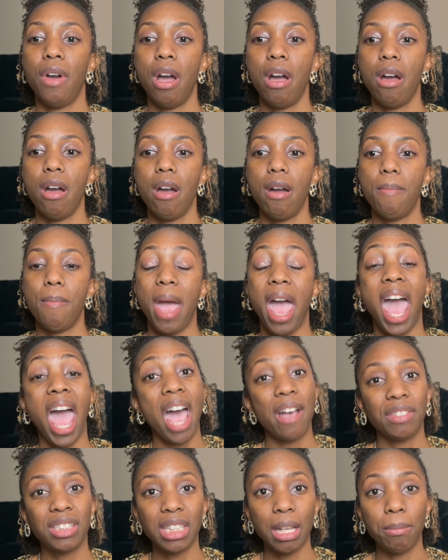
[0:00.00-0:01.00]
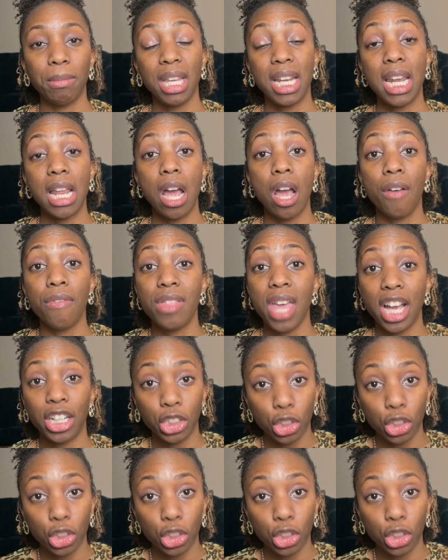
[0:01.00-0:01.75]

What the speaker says: have something of that